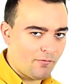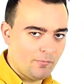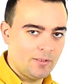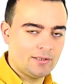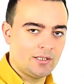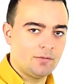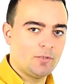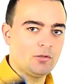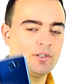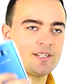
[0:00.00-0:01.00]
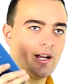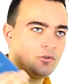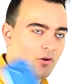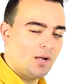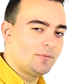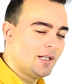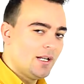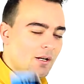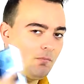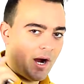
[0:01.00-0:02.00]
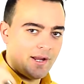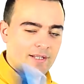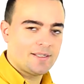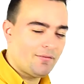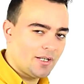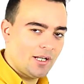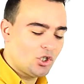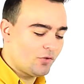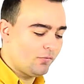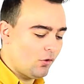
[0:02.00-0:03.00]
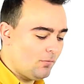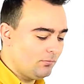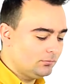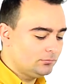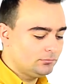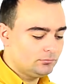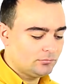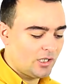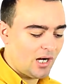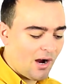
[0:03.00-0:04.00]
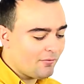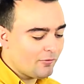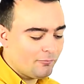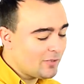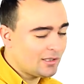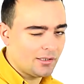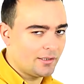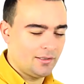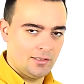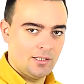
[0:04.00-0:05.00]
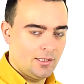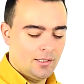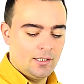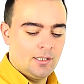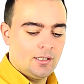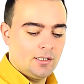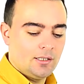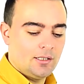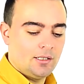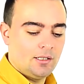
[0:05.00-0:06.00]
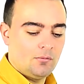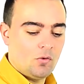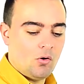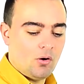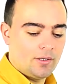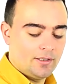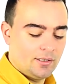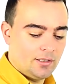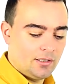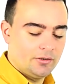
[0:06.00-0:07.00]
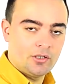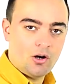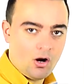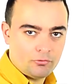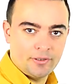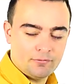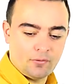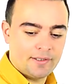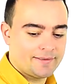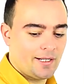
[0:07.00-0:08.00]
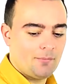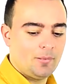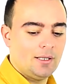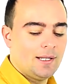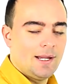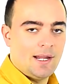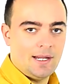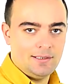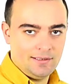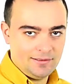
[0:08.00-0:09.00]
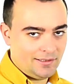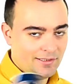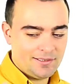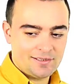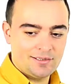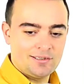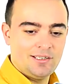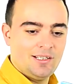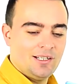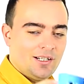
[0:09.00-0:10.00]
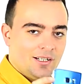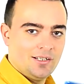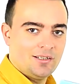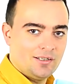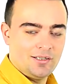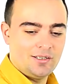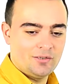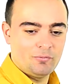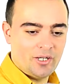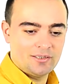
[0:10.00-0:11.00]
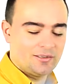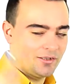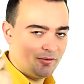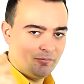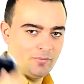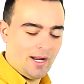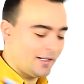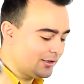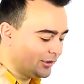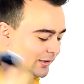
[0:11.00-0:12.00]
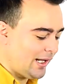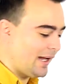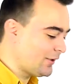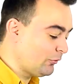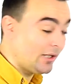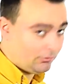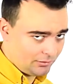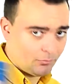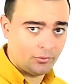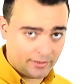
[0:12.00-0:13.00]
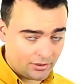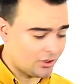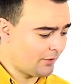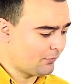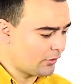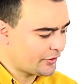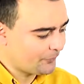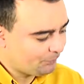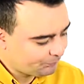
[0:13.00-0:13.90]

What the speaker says: a meter, because I dropped my S7H from a half of meter on the concrete, for example, and it instantly break the back glass without a protection, of course.